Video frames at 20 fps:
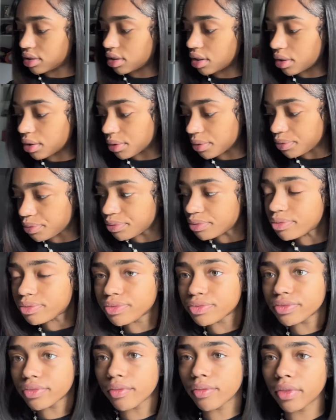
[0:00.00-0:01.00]
So
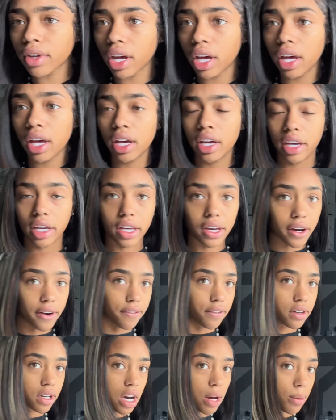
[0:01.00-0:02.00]
y'all have
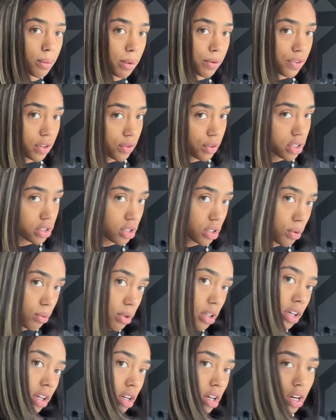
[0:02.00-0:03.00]
to come with me for the rest of the
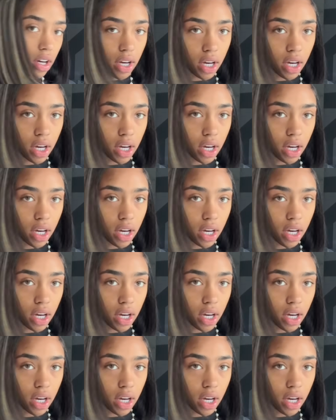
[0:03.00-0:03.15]
week.